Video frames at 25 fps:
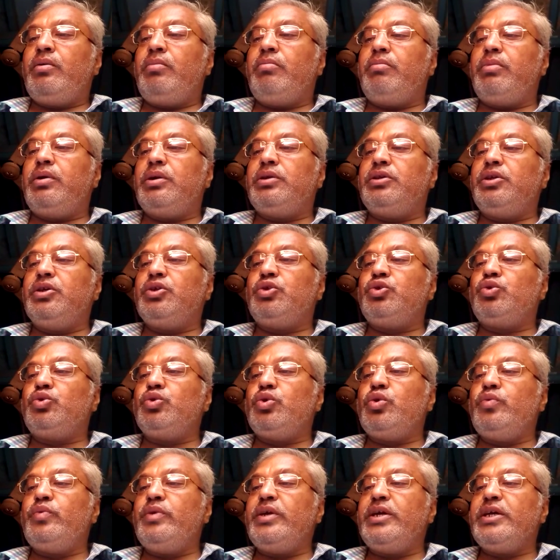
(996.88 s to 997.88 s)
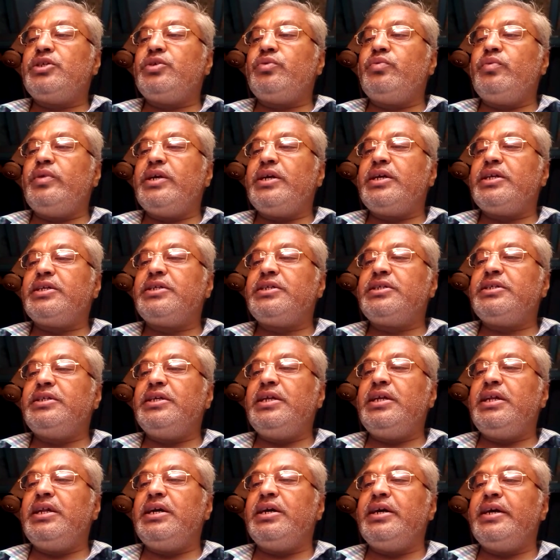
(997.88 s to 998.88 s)
But the Soviets were
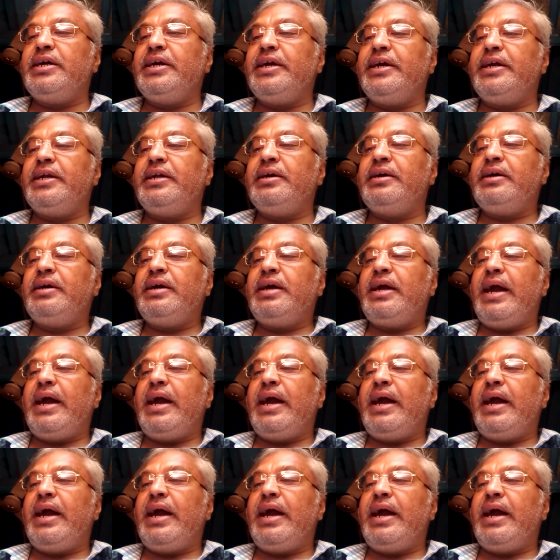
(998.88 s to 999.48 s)
still ahead,